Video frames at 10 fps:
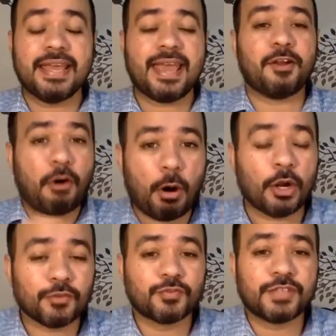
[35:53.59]
and
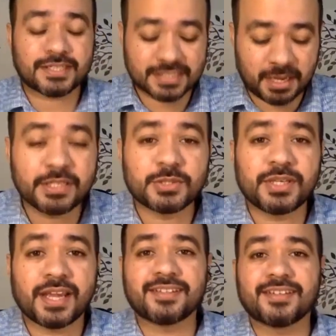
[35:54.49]
all of this coming
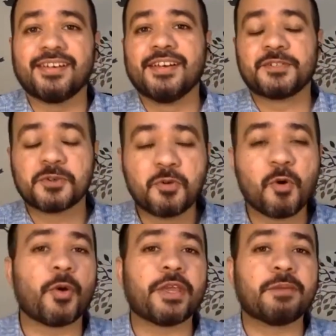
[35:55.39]
together to
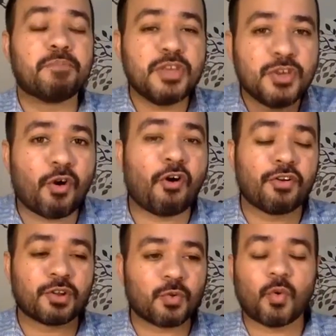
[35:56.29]
going
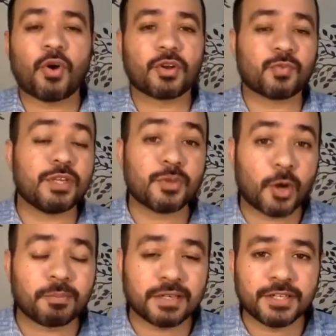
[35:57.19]
beyond what we
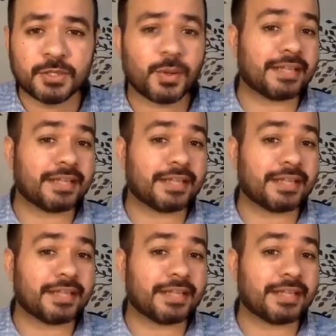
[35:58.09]
normally do.